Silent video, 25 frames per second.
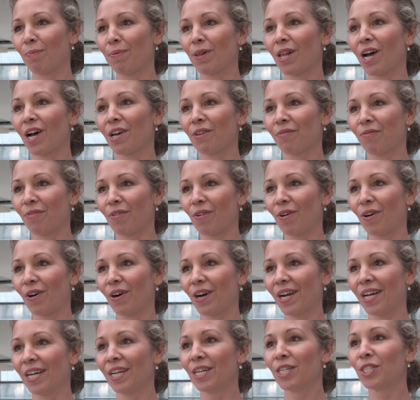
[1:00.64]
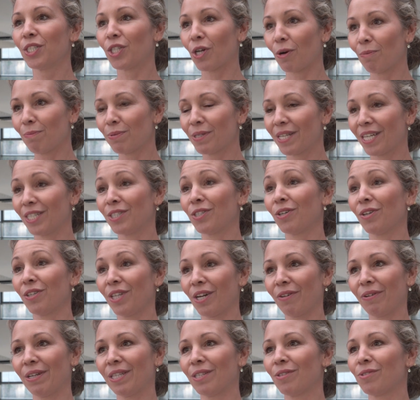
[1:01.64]
apply for jobs and join
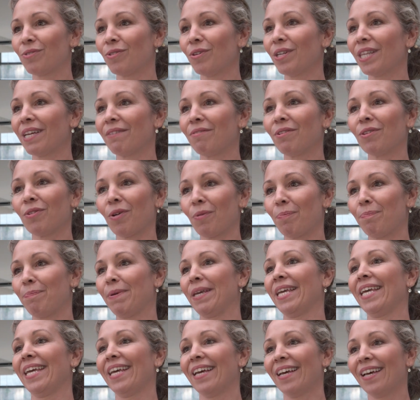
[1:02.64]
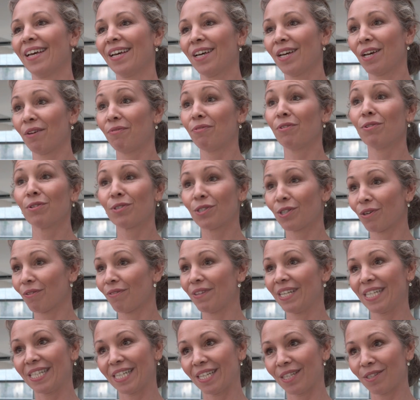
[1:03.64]
our industry, there will not be a future of
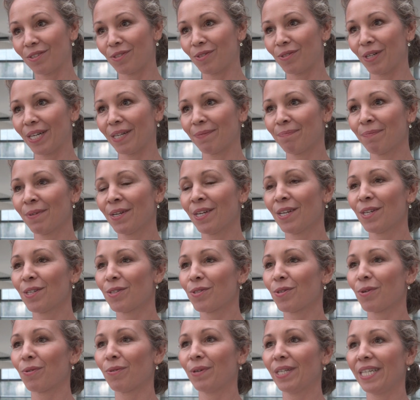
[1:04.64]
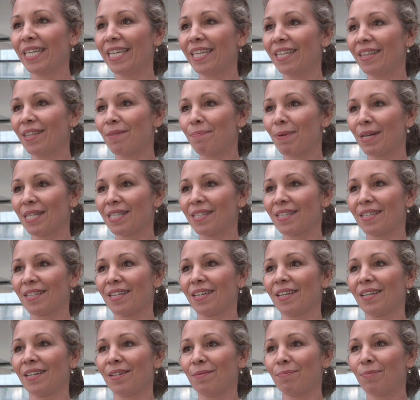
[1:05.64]
this industry. So we need the best
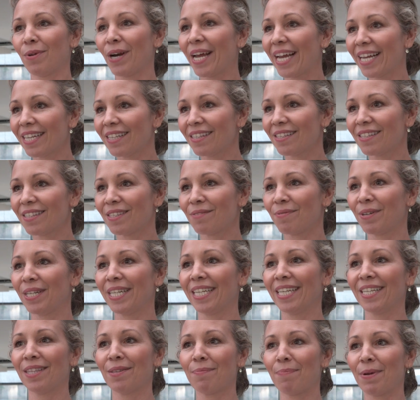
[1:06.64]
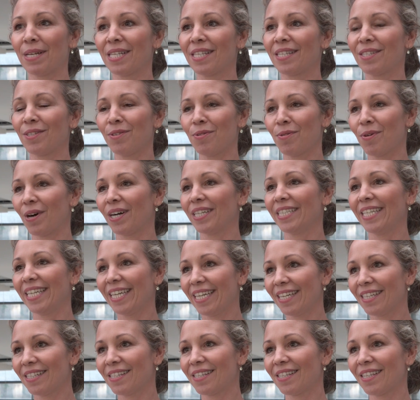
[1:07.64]
uh, brains, we need the best new
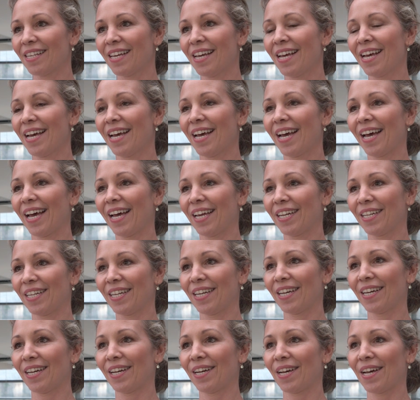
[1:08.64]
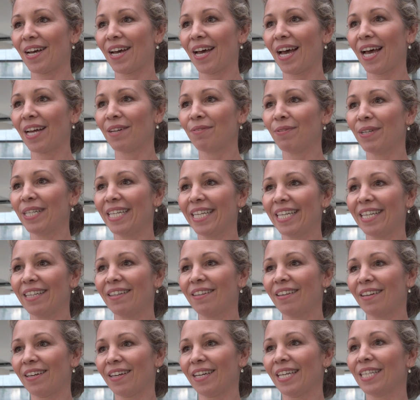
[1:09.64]
ideas, and, uh, and we
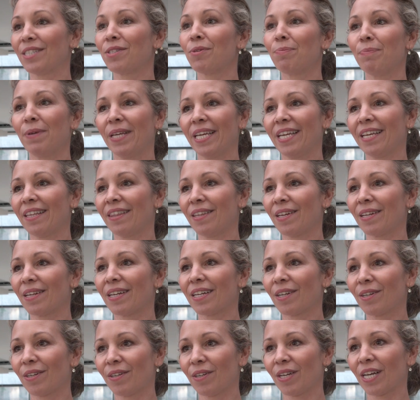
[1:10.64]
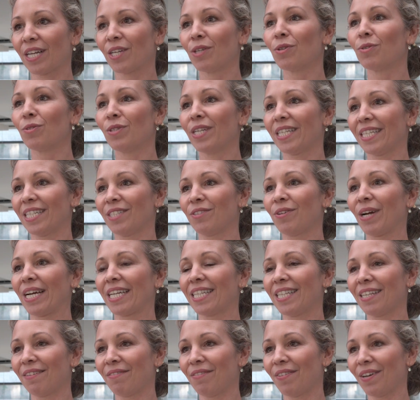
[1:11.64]
need uh, it to be the, a good and
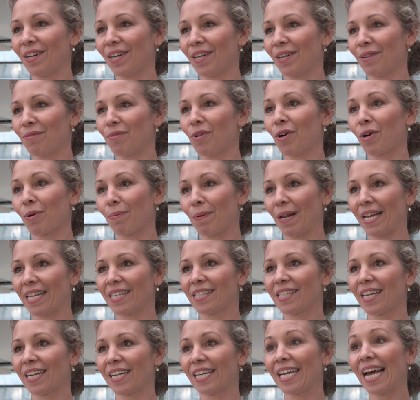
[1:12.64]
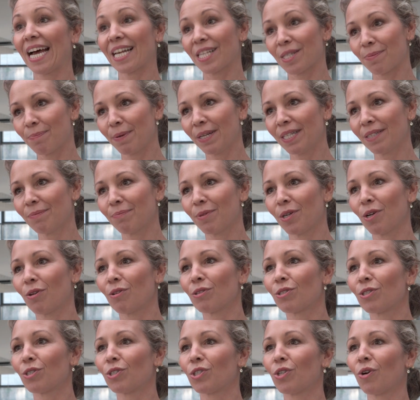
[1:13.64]
attractive uh, workplace that it has been, but
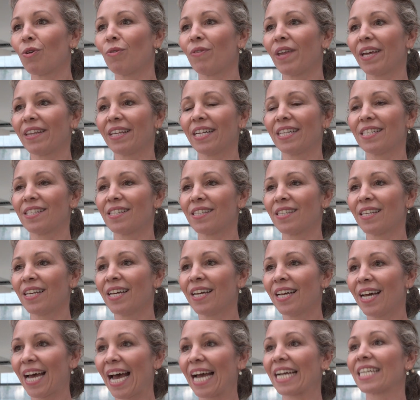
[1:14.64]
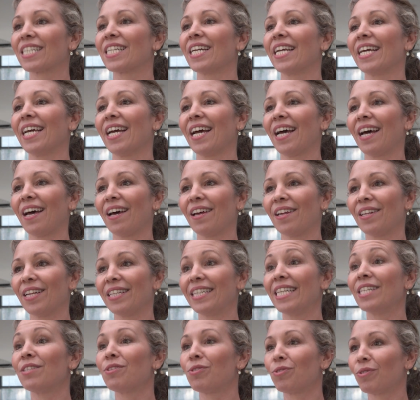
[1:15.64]
also shown that it's actually uh,
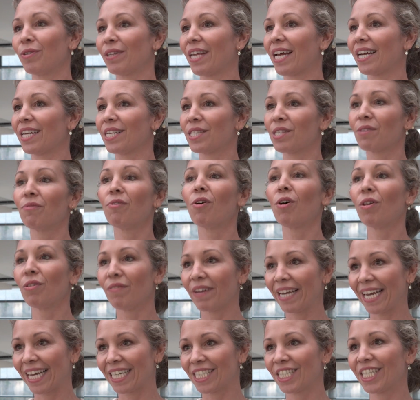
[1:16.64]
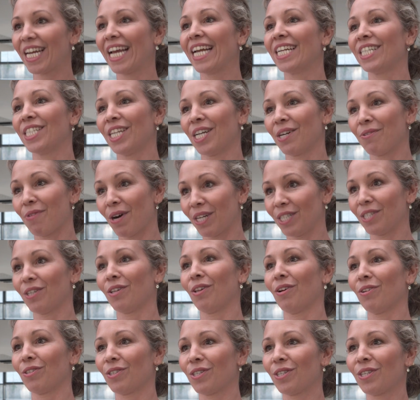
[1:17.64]
an industry that is evolving and changing quite a
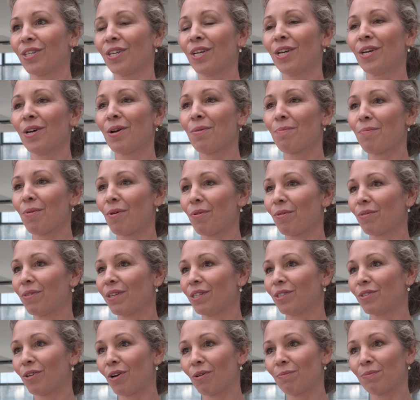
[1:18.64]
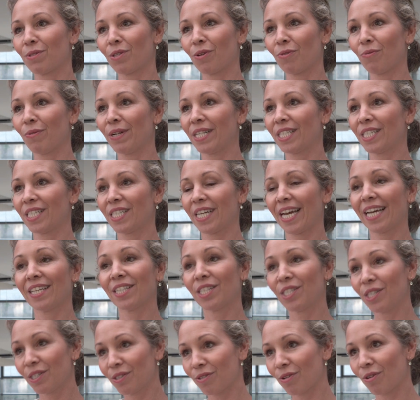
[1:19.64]
lot, both in terms of which
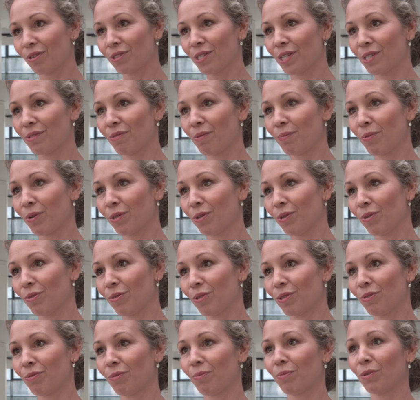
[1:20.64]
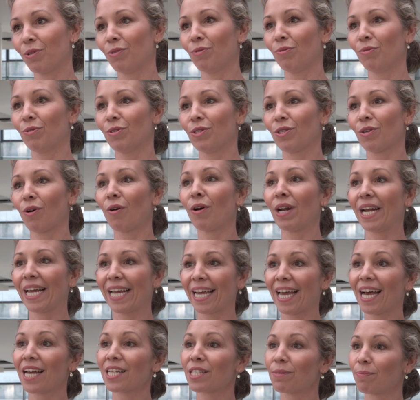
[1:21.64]
energy sources we produce. We produce oil
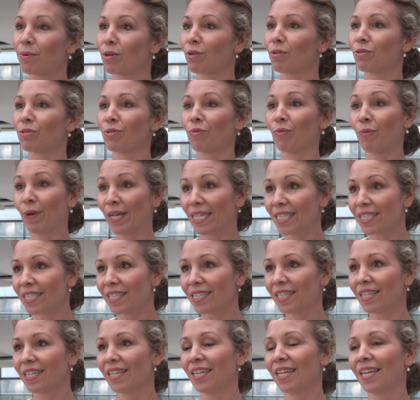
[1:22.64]
and gas, but also wind